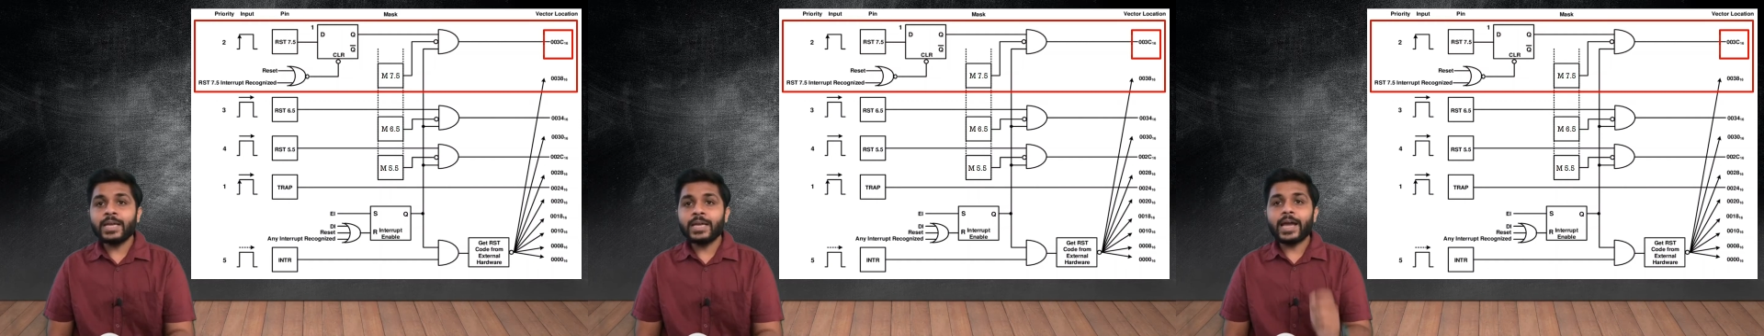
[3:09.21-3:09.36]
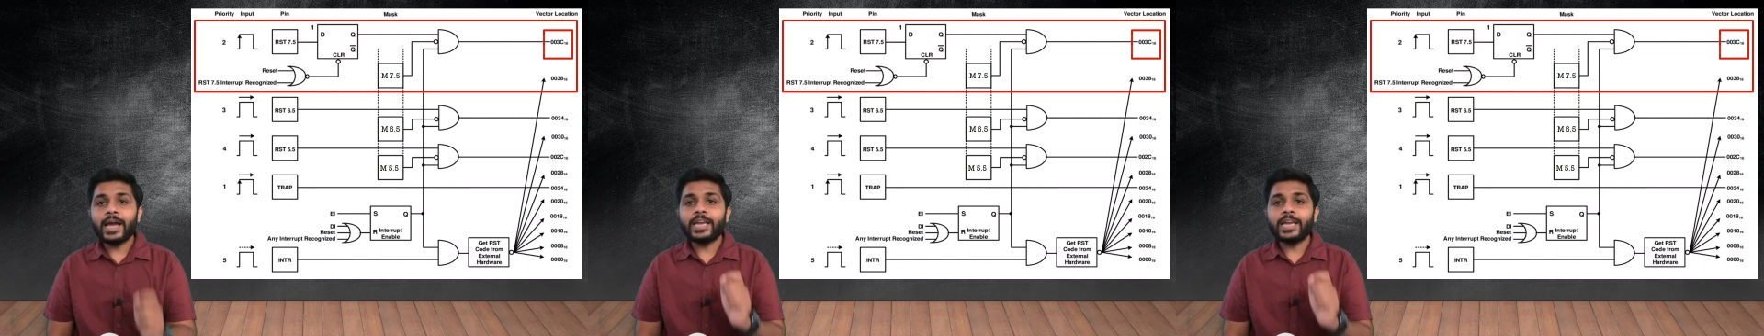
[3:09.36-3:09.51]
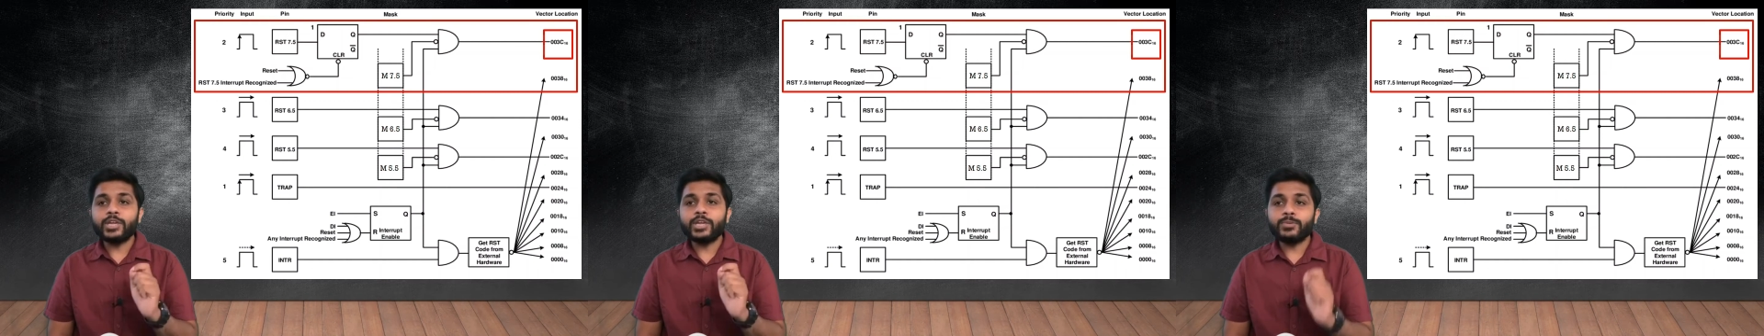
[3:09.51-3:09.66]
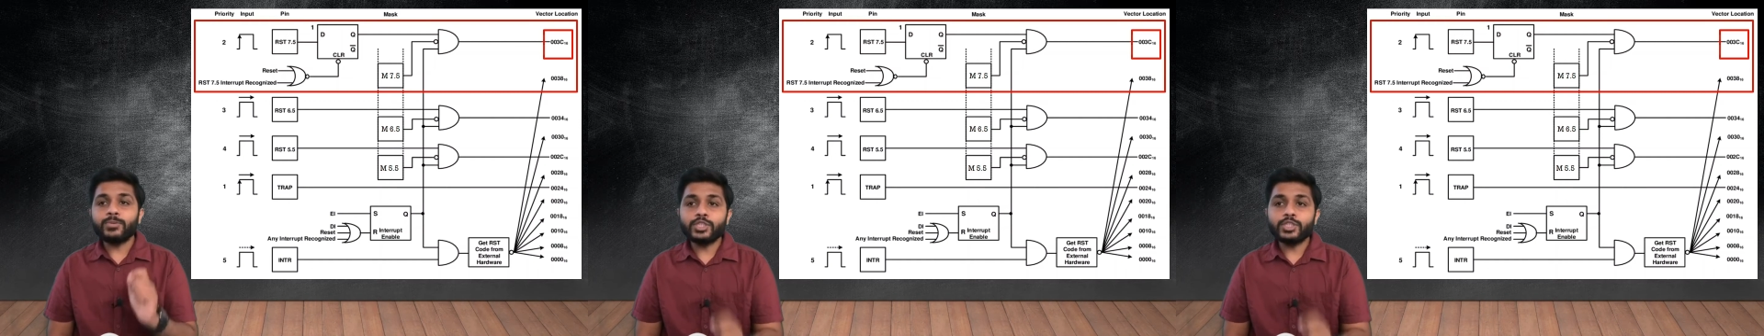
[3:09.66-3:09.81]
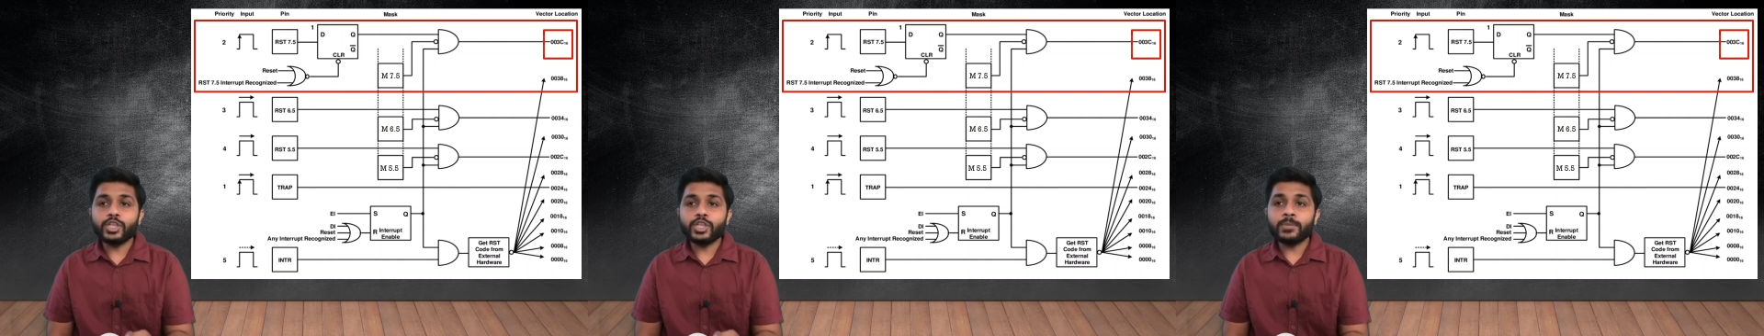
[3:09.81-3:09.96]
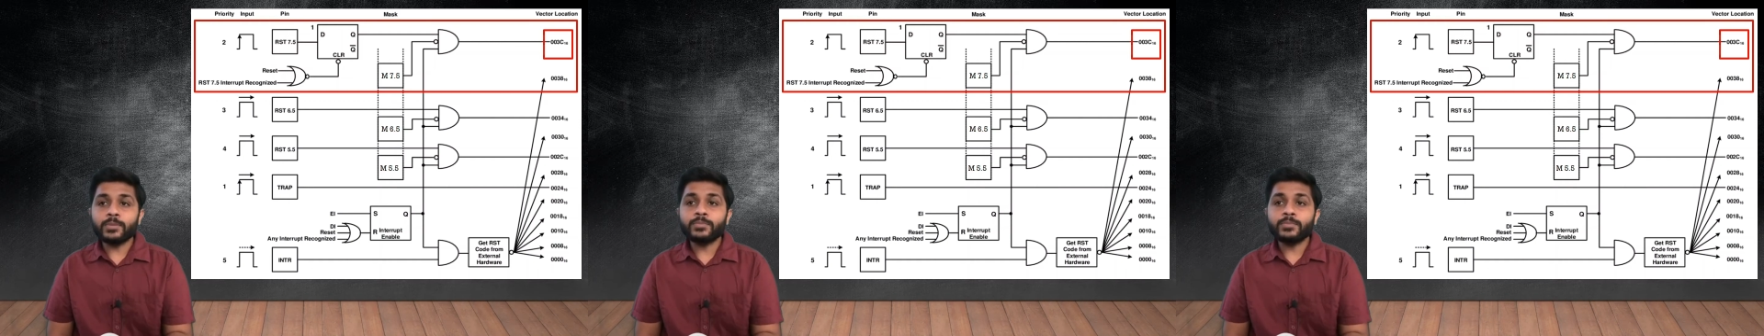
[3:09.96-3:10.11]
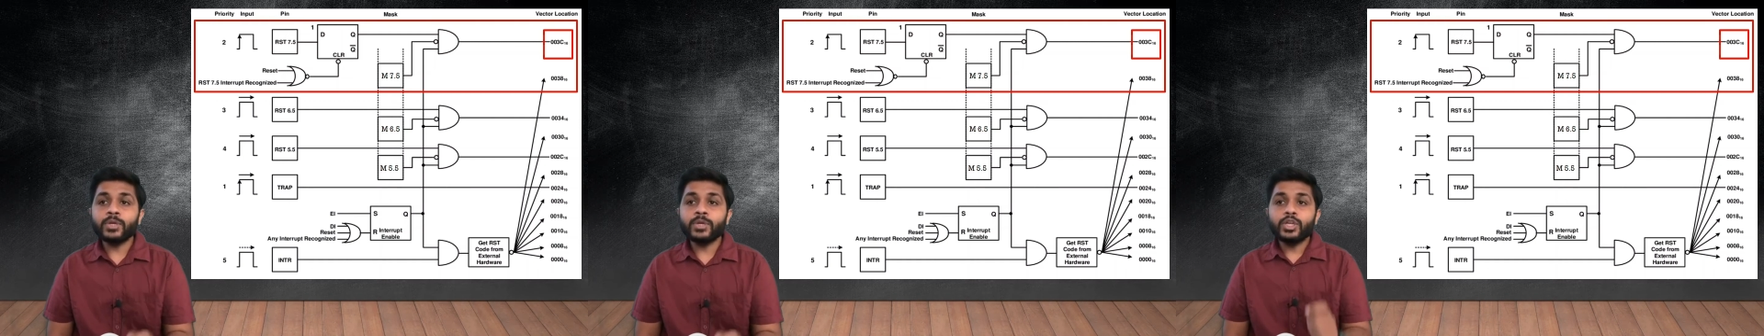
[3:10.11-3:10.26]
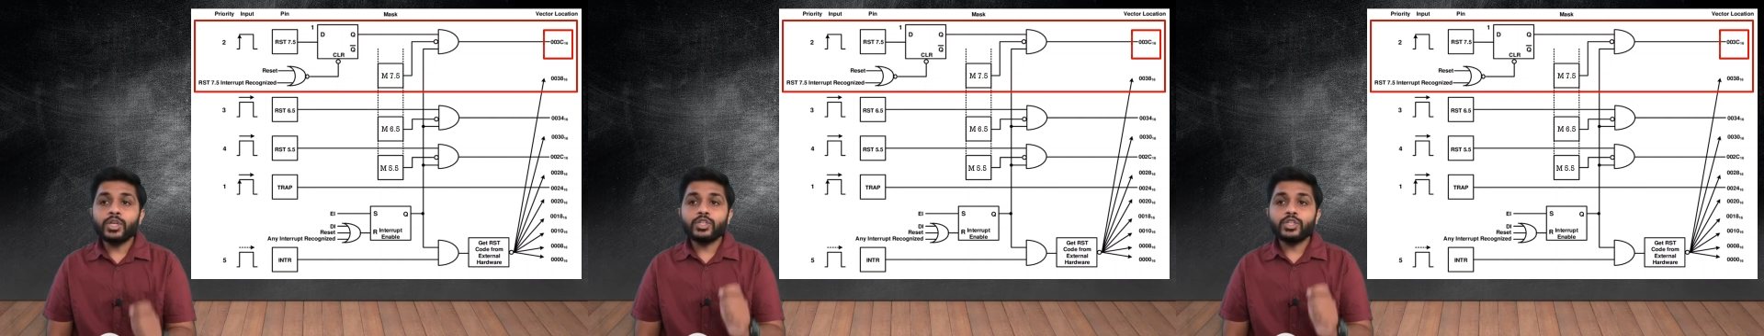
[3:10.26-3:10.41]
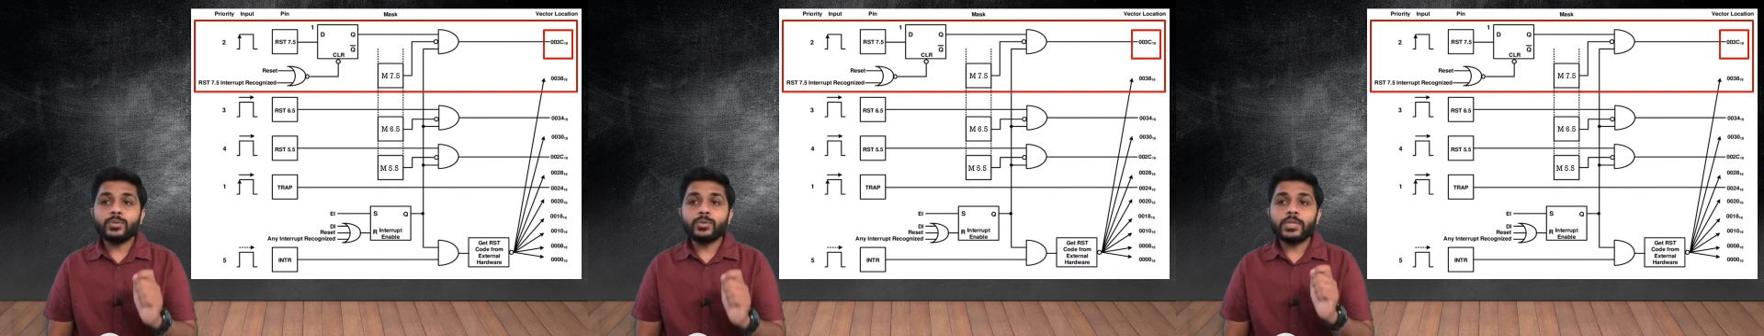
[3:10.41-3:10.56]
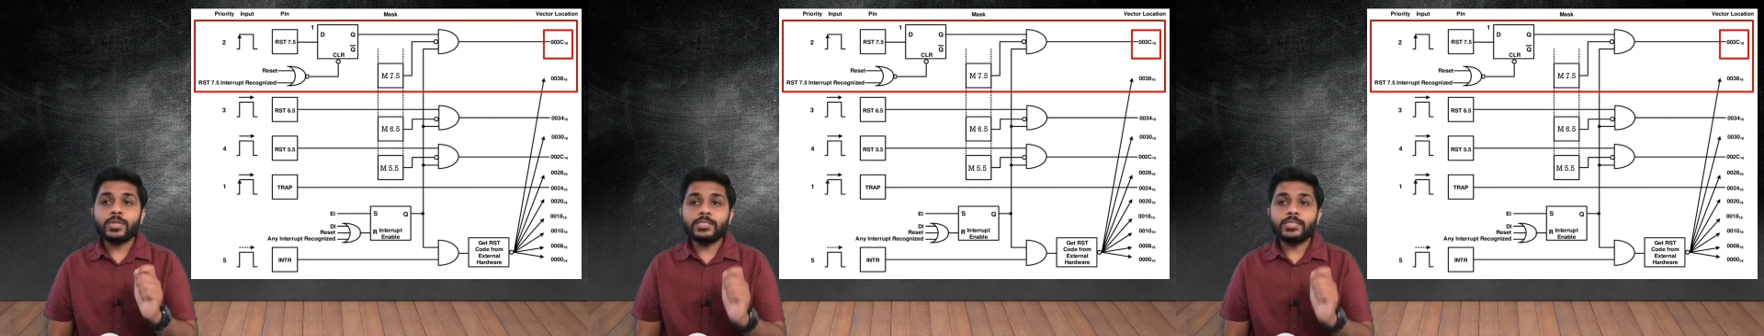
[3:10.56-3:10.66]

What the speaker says: and it will jump to the